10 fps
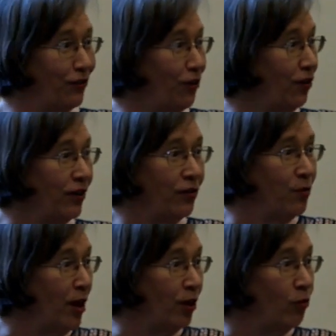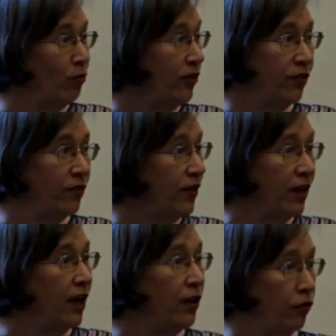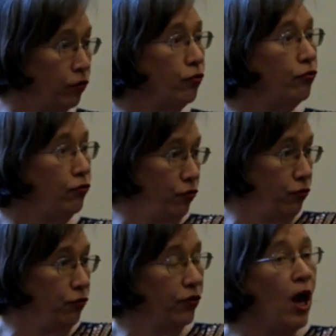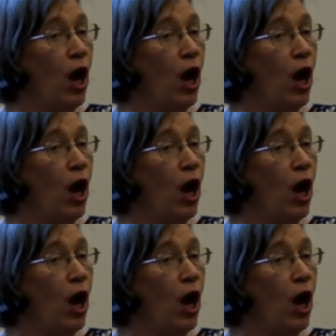so it doesn't matter which of the days you choose.